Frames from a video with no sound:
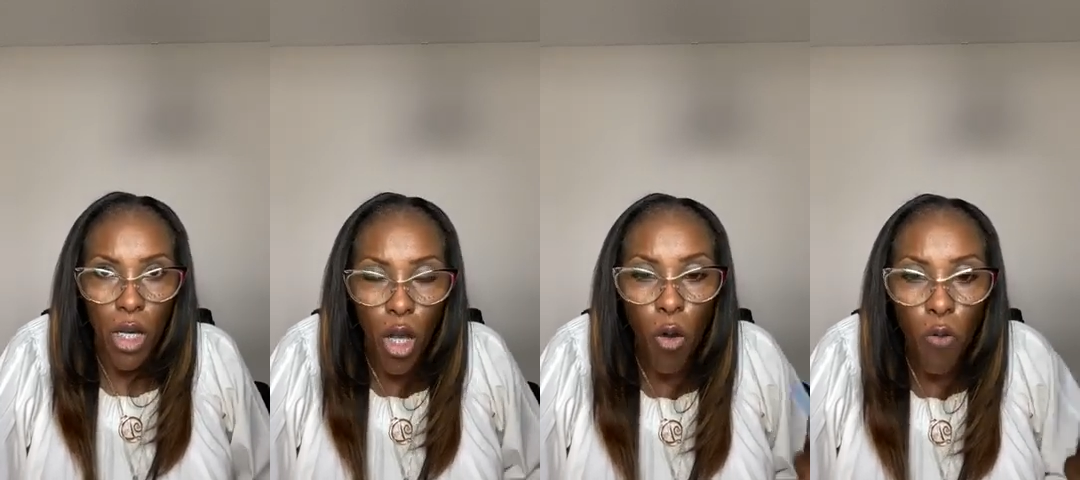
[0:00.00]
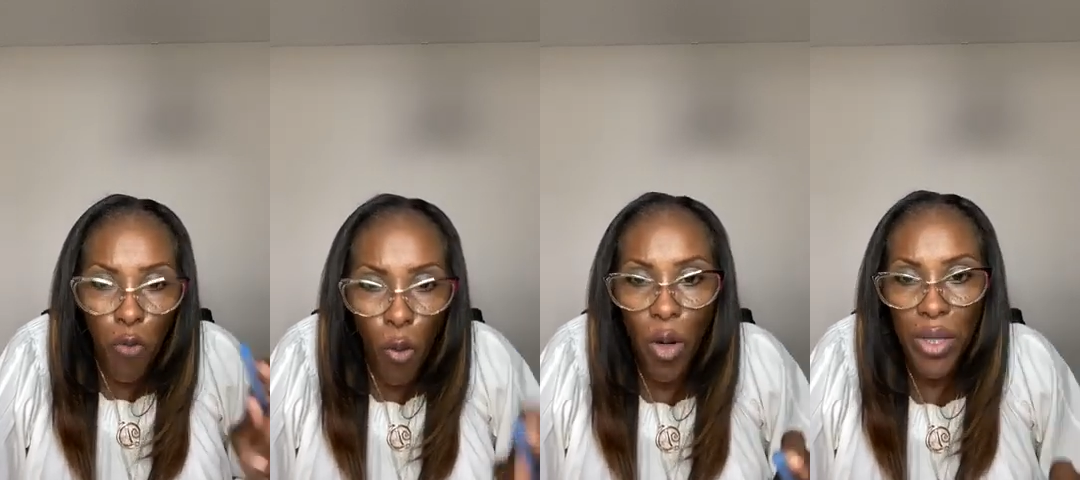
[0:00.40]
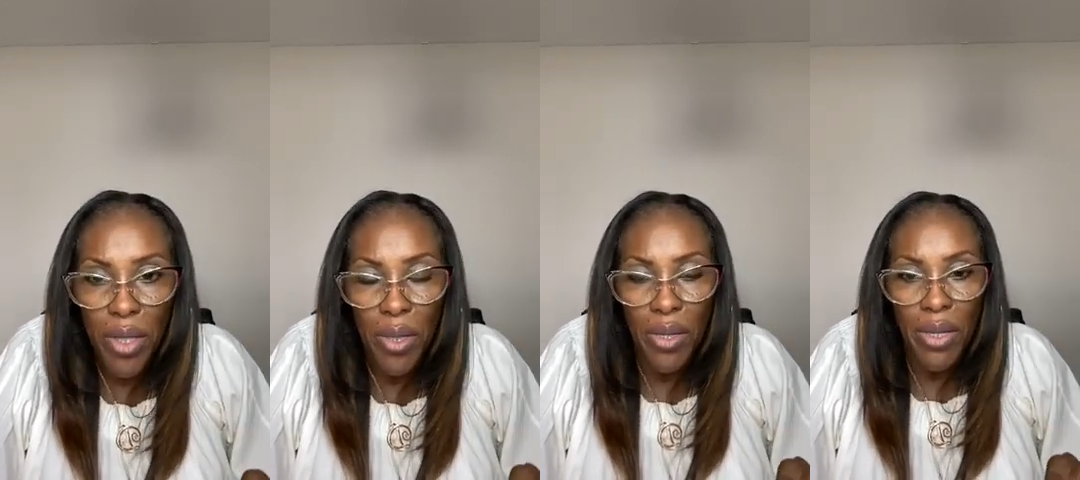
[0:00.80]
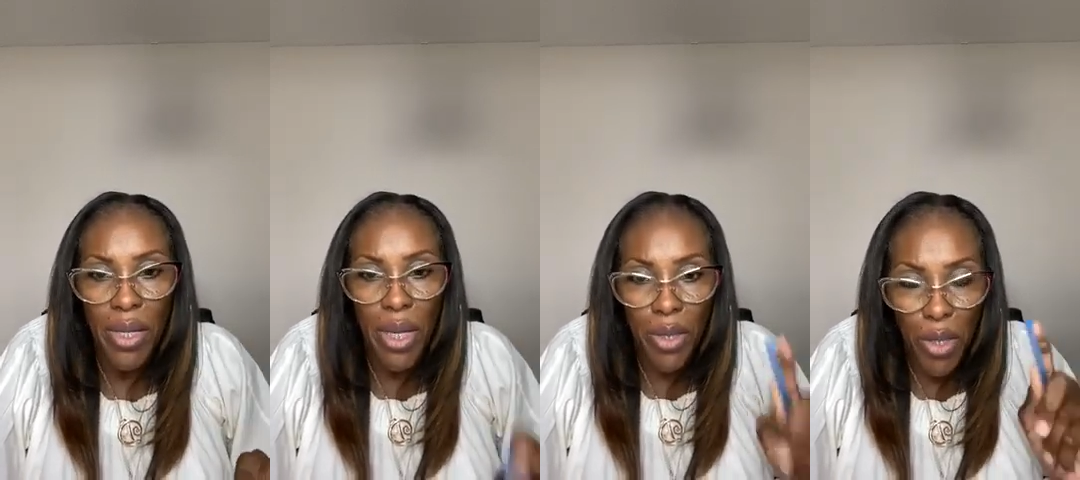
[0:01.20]
Go forth
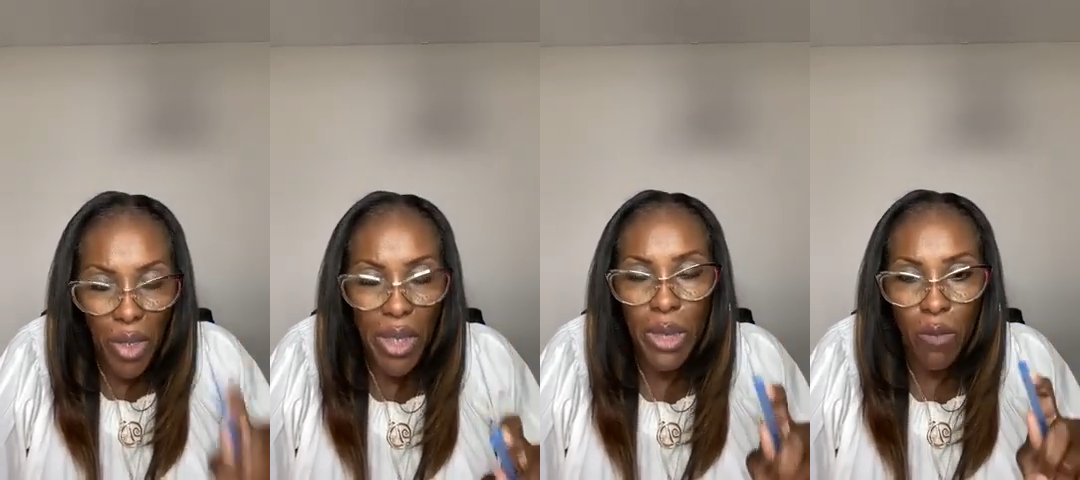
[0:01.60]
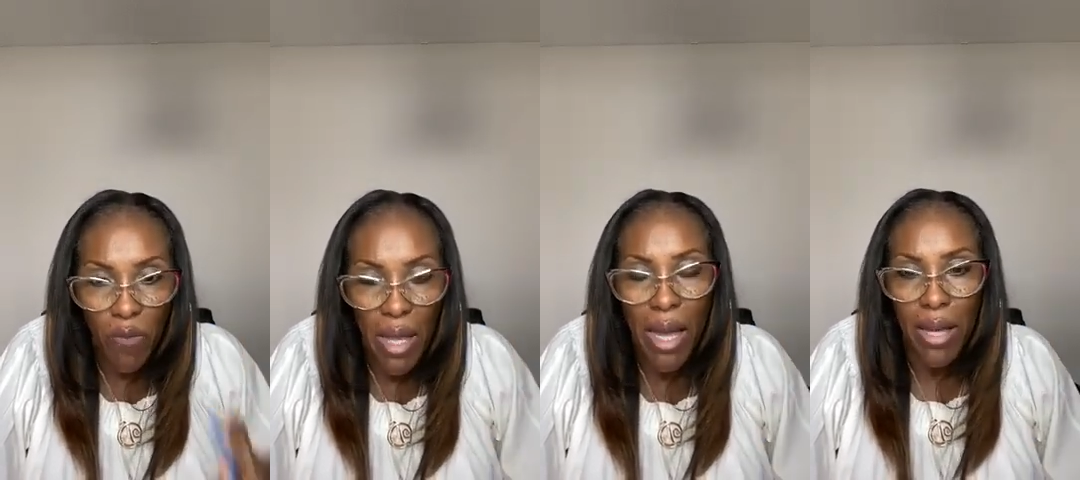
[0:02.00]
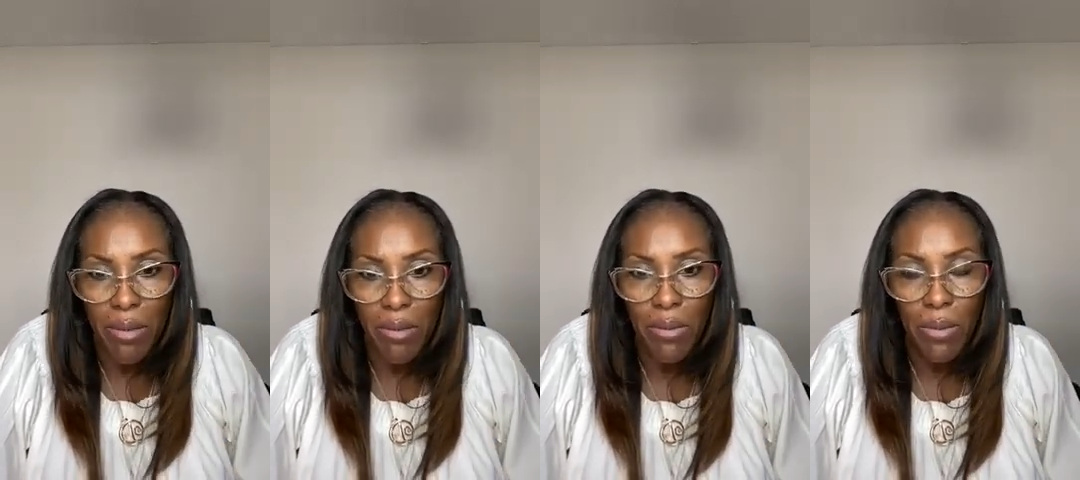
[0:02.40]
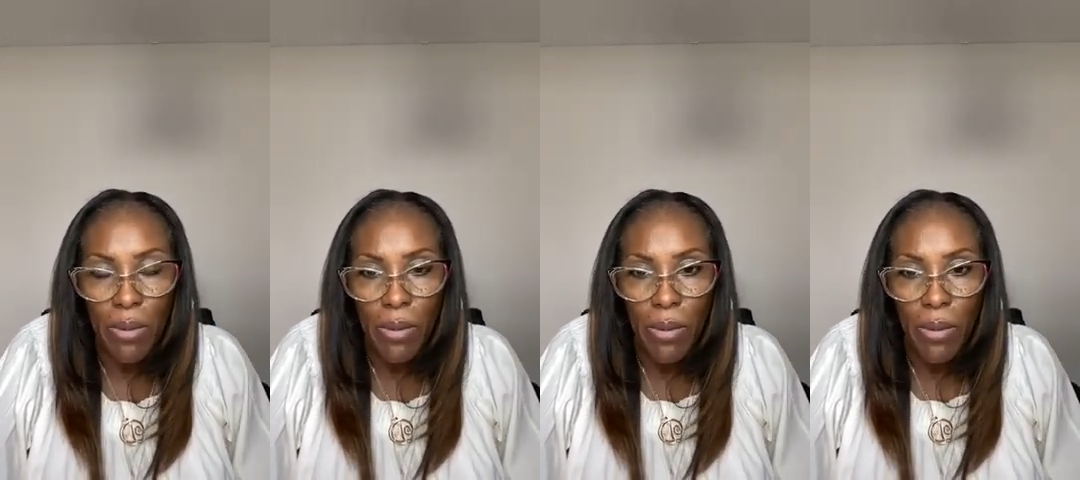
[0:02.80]
in the things of God.
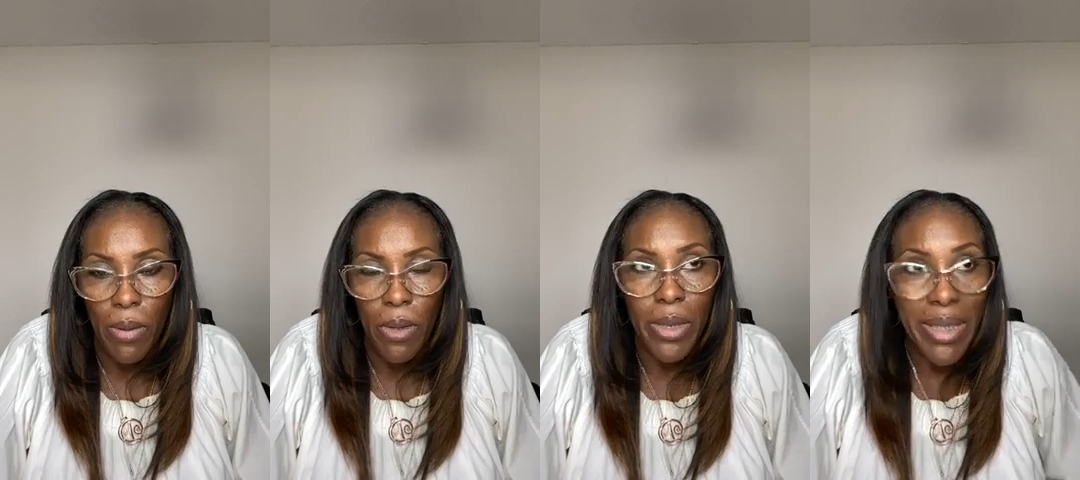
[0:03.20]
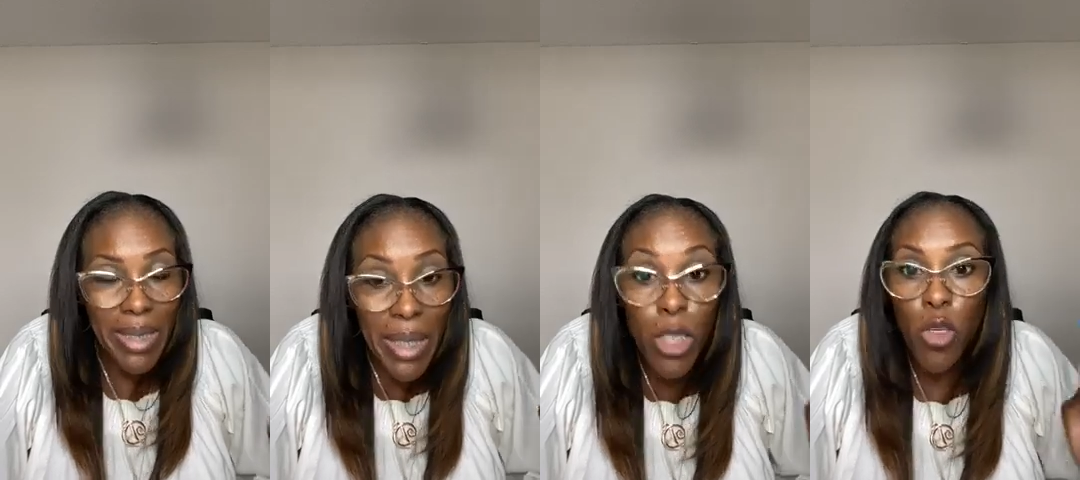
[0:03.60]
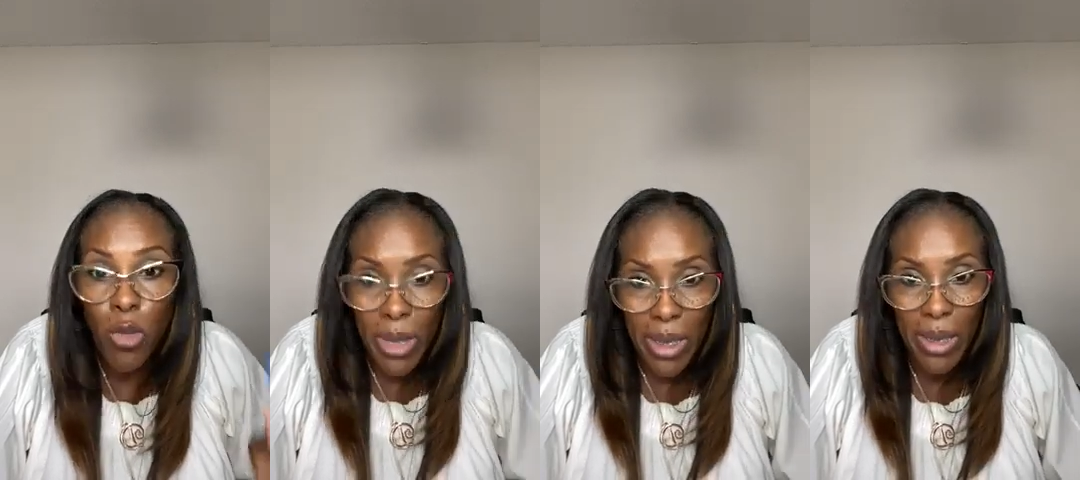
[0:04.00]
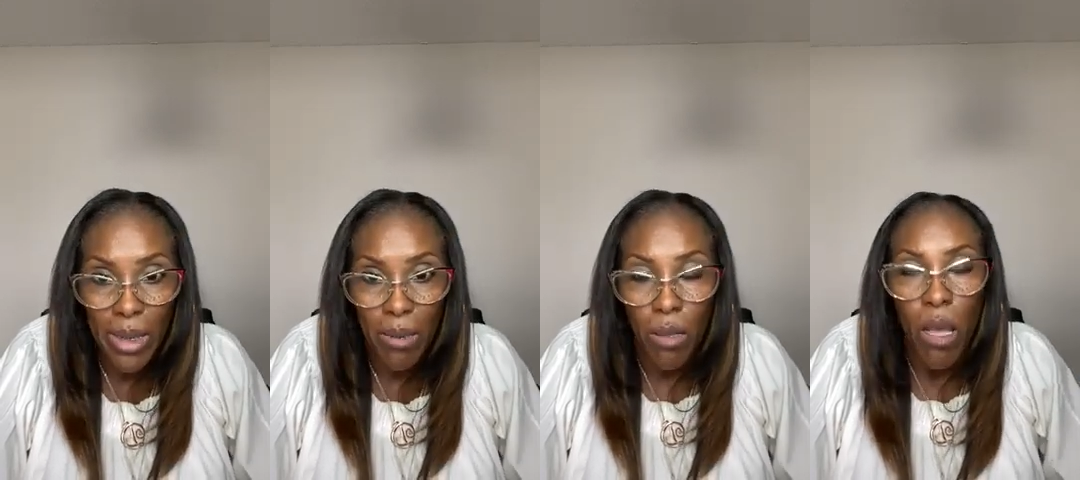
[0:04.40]
This is your
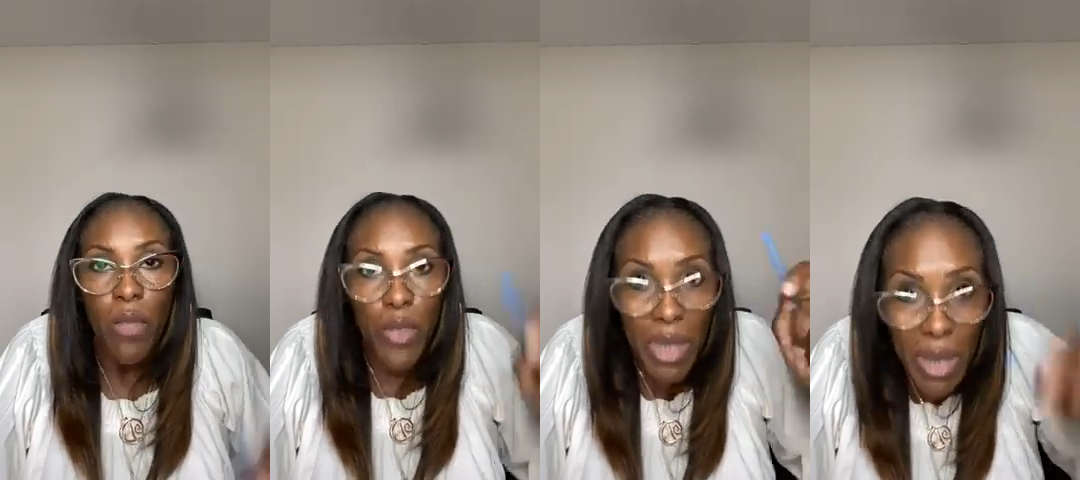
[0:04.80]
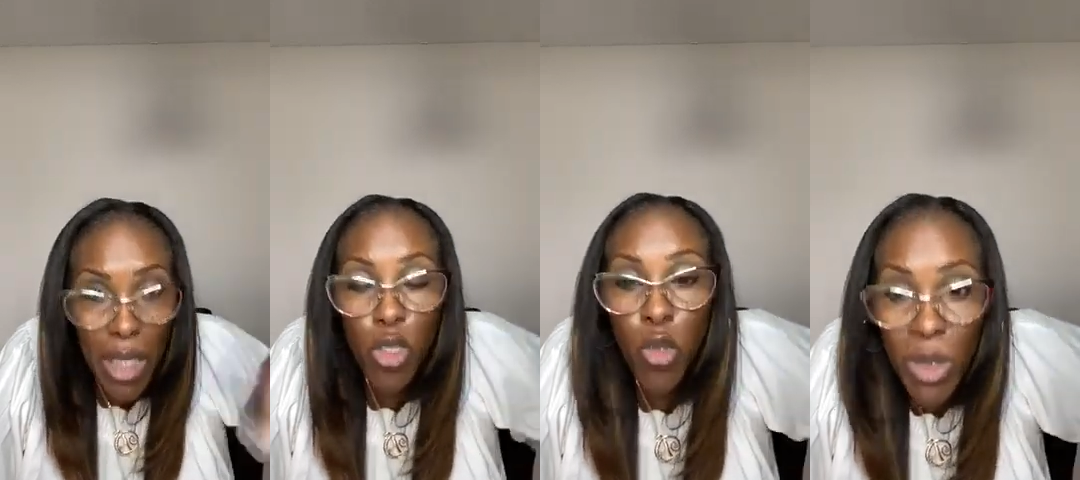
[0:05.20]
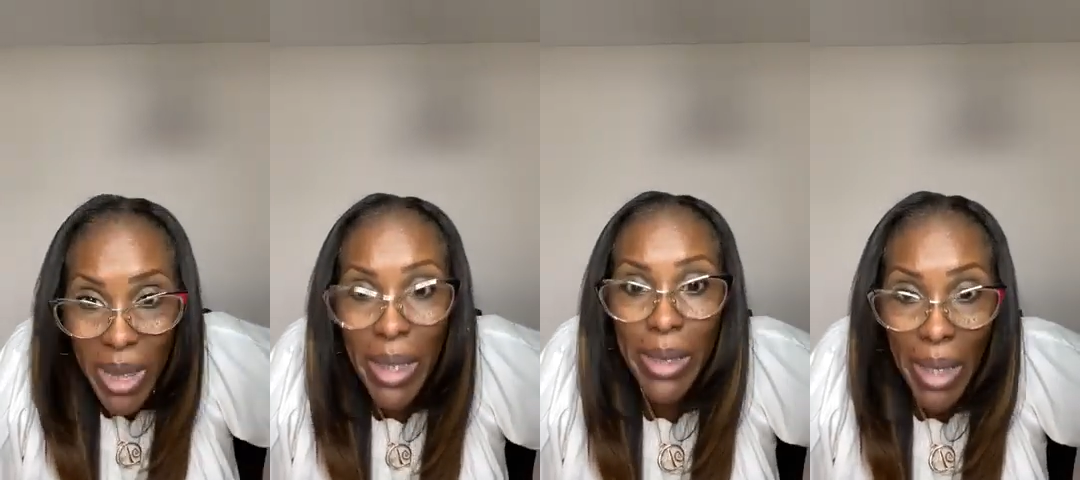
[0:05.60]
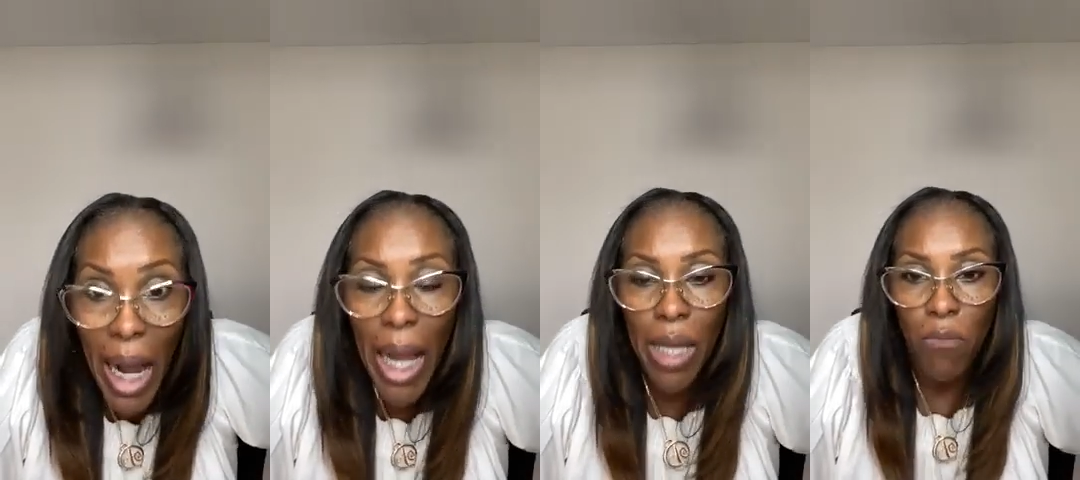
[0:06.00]
season. This is your set
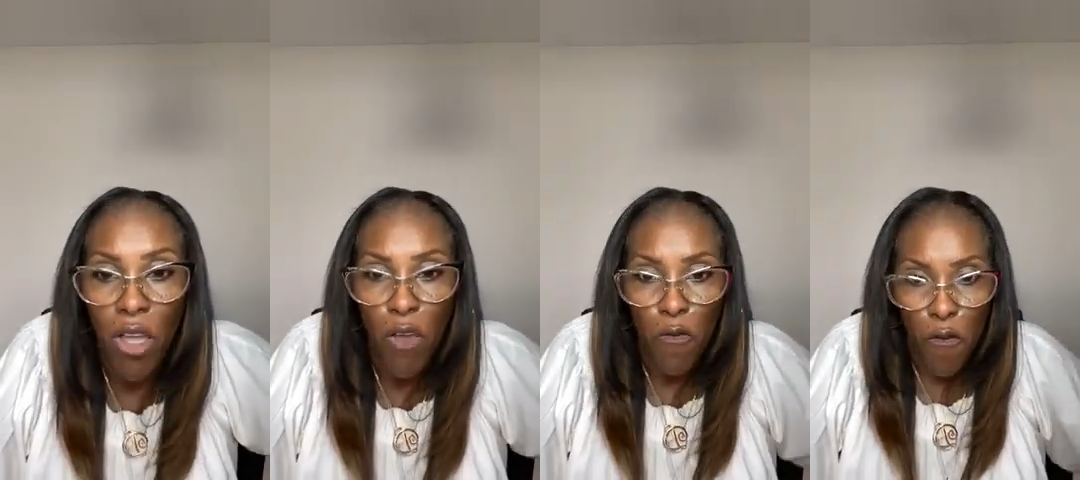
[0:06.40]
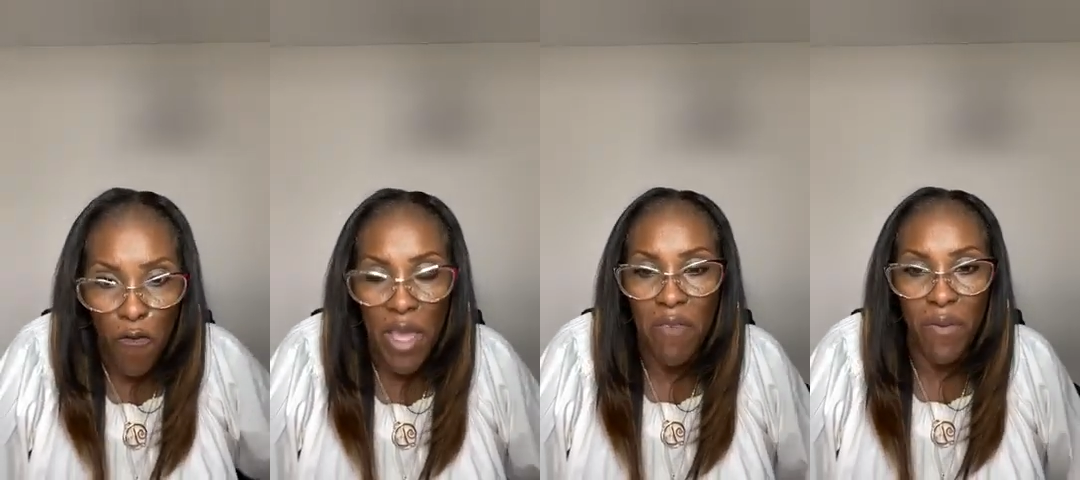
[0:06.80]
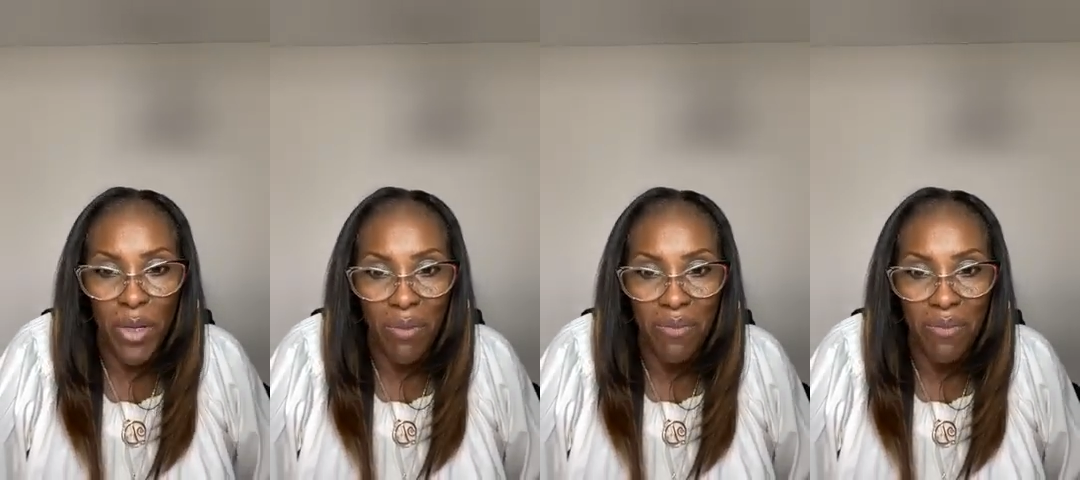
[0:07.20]
time for favor.